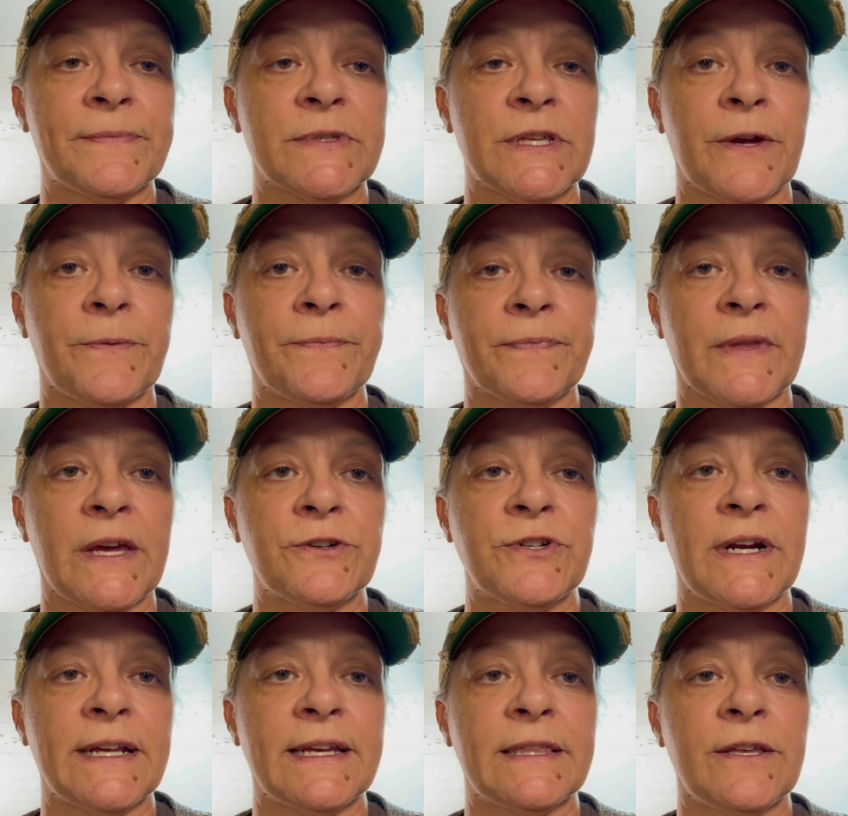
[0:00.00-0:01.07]
So I'll
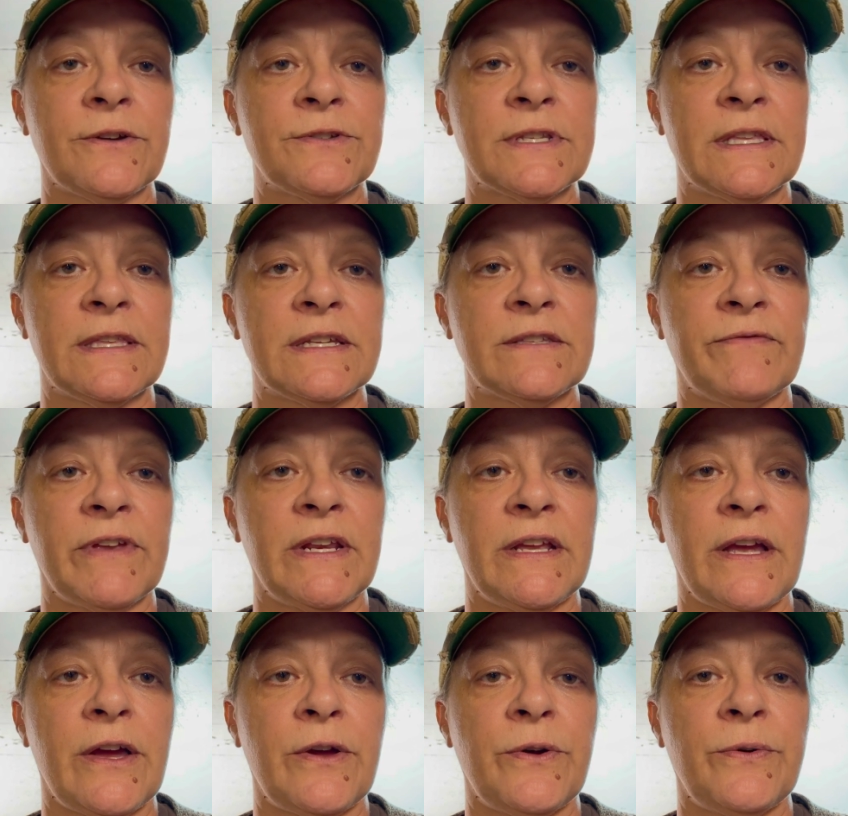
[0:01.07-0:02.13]
try to get those in this
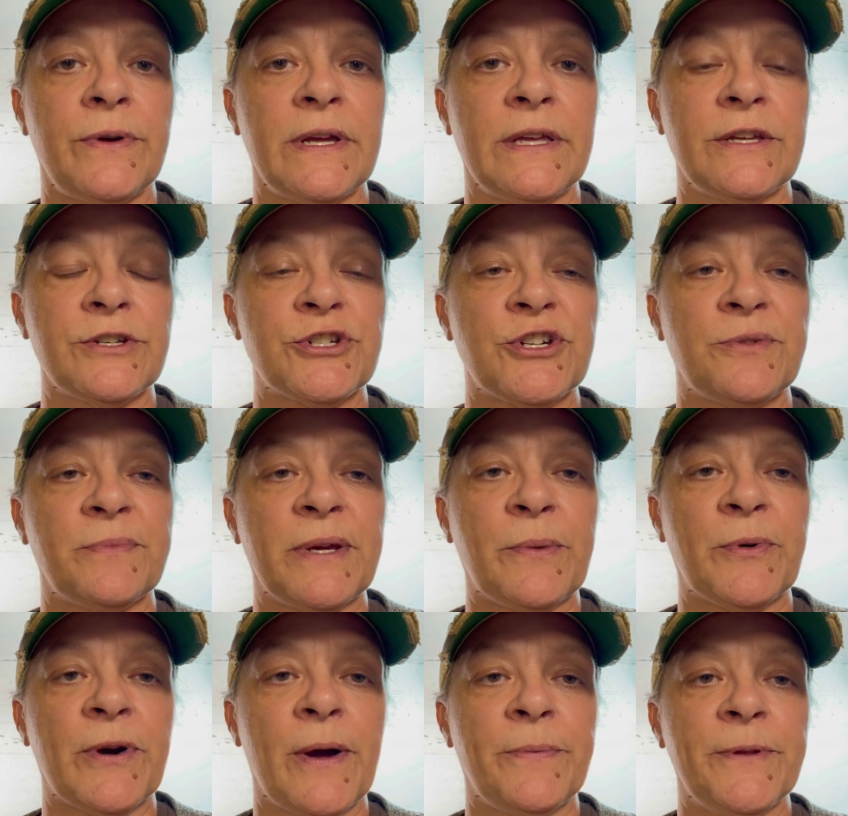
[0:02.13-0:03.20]
video. Shouldn't be a
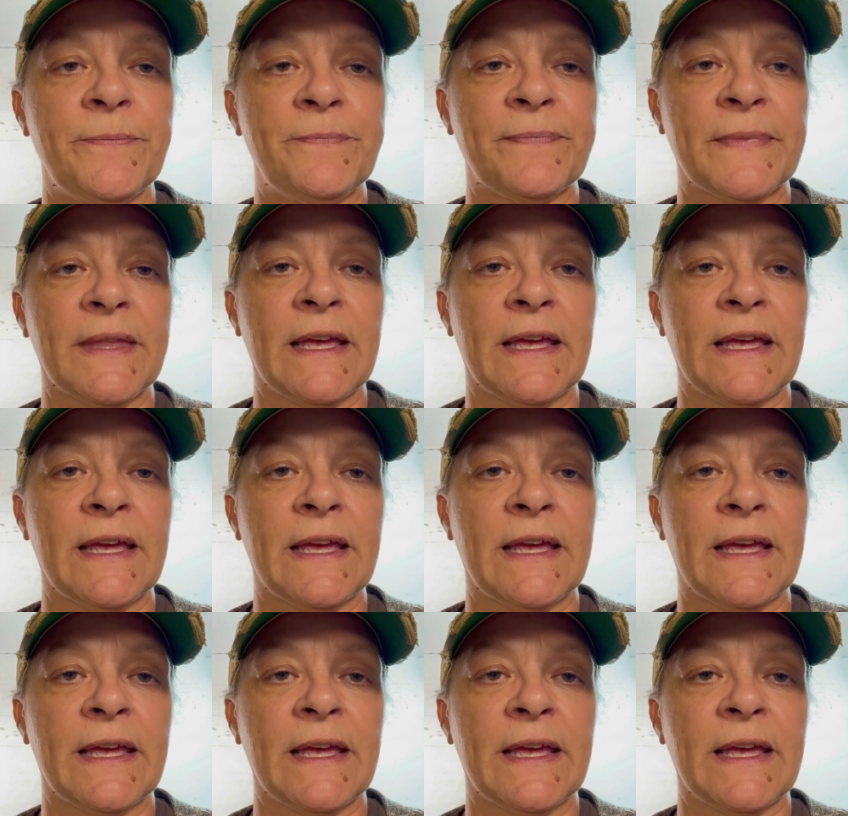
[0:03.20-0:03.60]
problem.